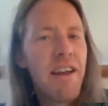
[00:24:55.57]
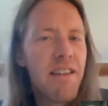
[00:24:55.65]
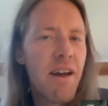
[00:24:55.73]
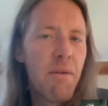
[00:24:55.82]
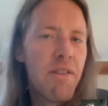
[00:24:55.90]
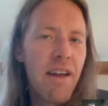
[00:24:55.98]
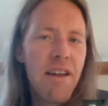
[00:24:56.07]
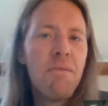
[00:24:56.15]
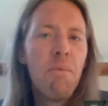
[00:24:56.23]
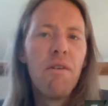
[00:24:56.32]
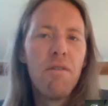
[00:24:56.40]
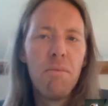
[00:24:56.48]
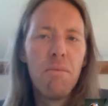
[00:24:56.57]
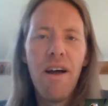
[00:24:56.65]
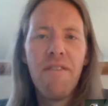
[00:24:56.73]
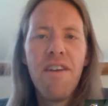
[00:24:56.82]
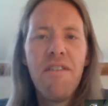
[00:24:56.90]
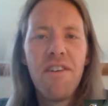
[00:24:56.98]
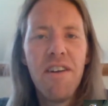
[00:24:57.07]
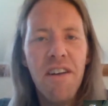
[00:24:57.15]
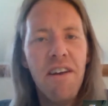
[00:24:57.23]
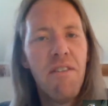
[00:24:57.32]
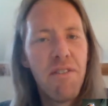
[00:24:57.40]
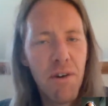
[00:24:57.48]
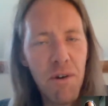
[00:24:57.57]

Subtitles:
saying that is possible. I have never done it.